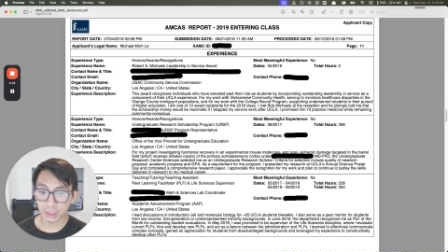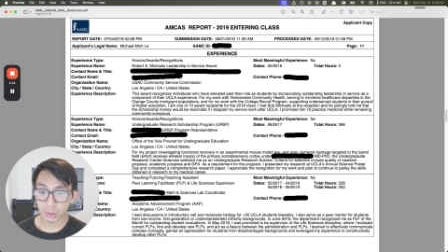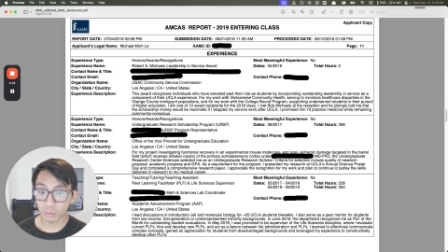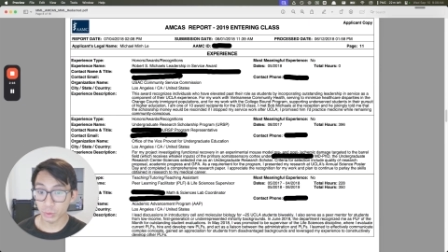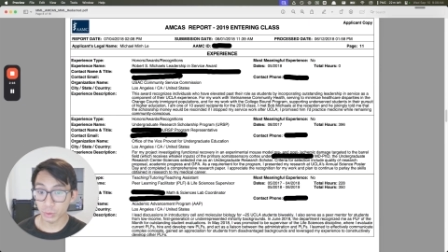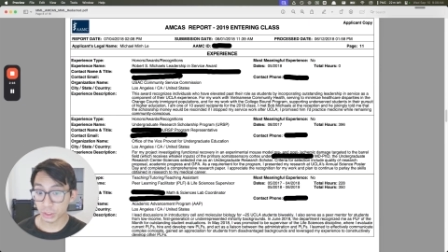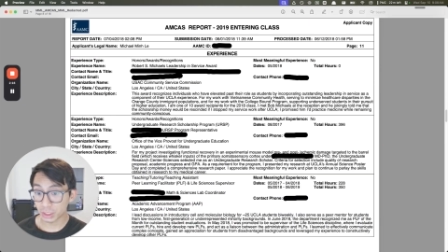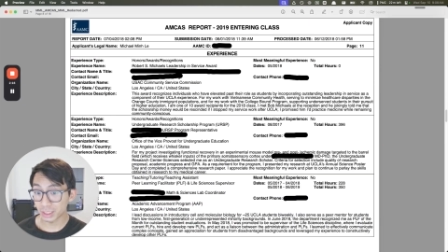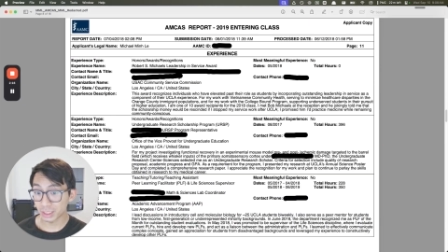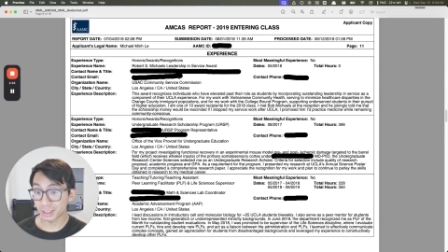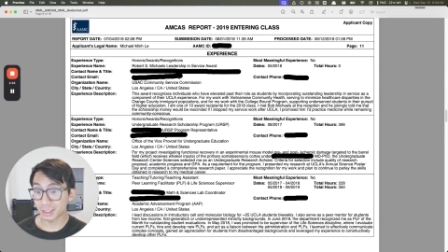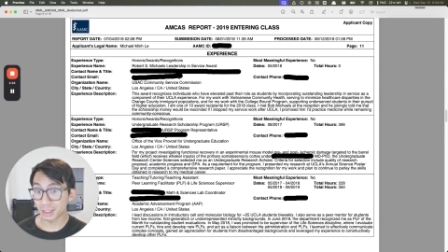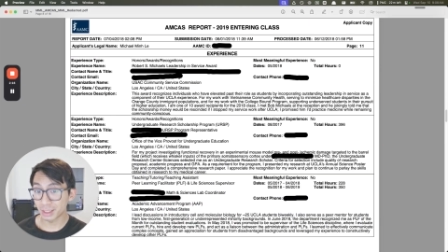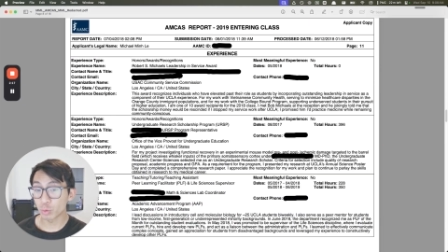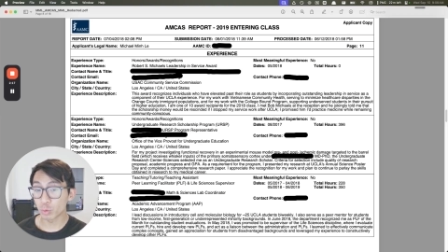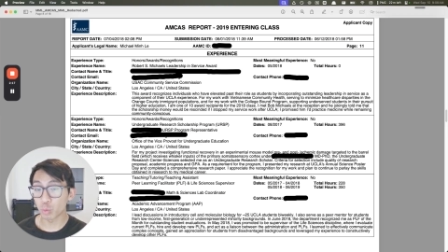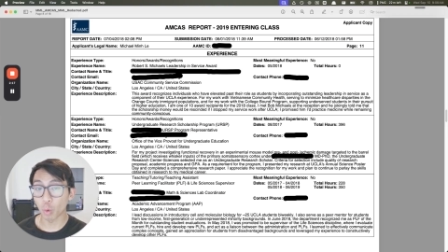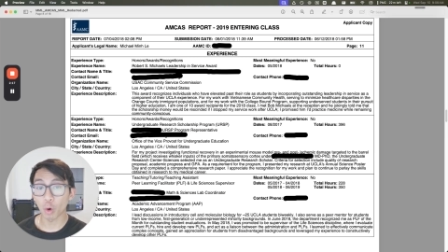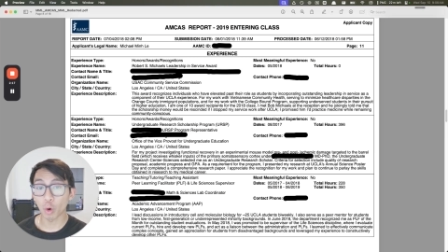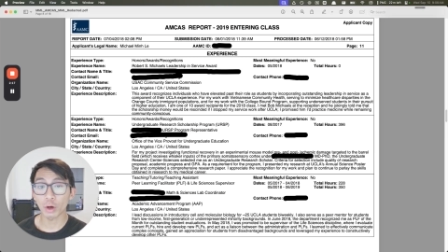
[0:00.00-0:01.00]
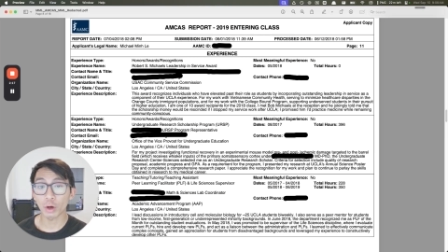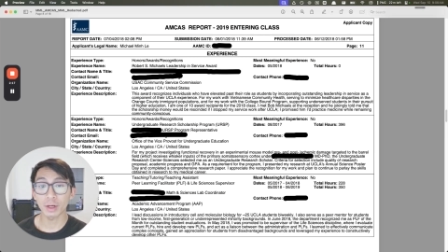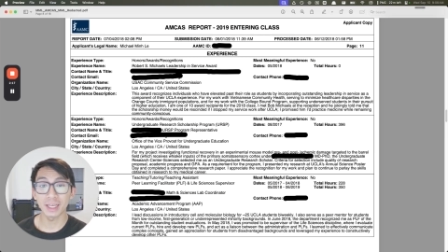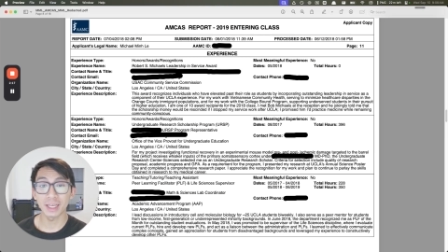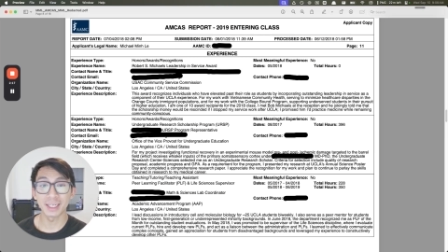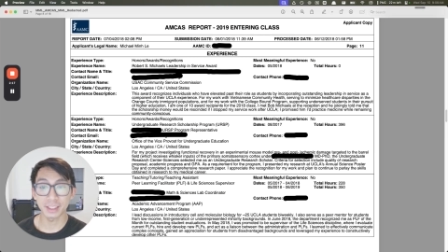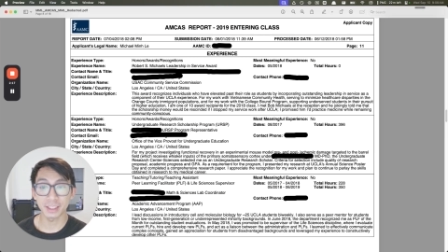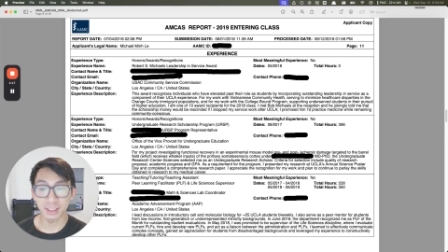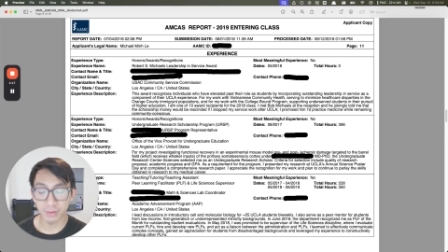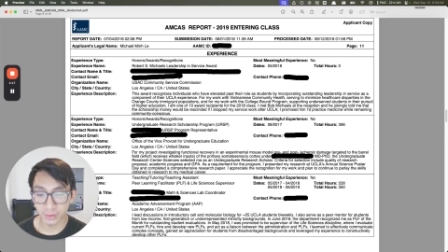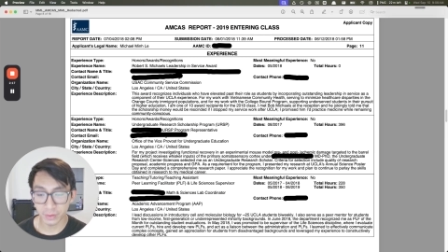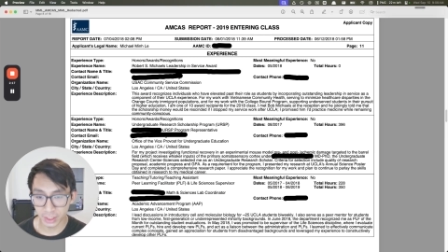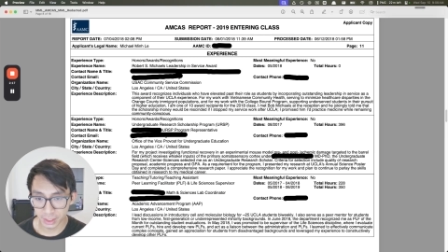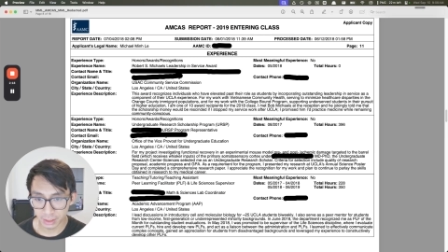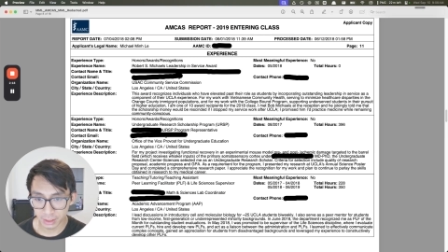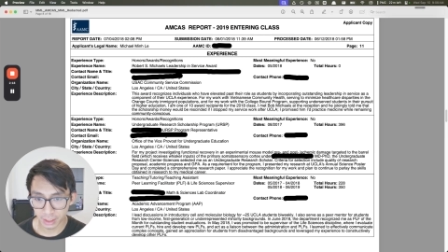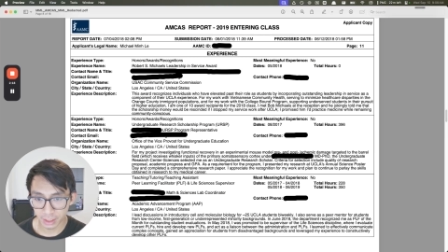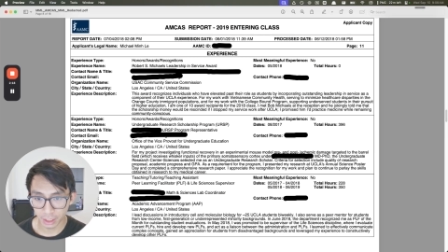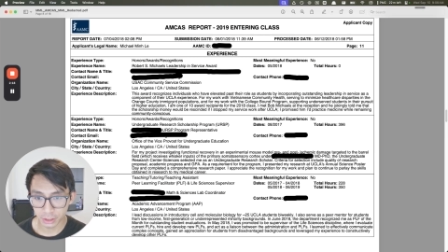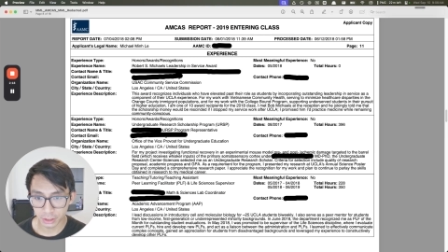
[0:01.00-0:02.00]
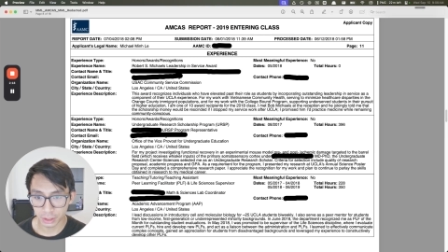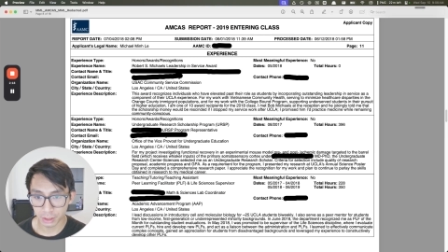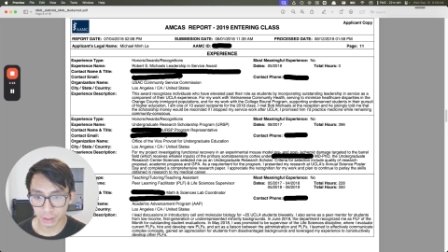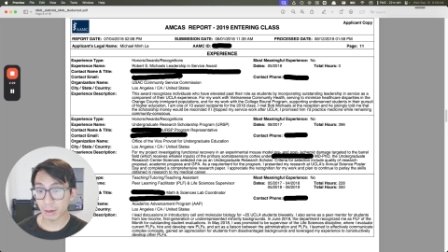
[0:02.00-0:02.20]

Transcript: which is the work and activities section.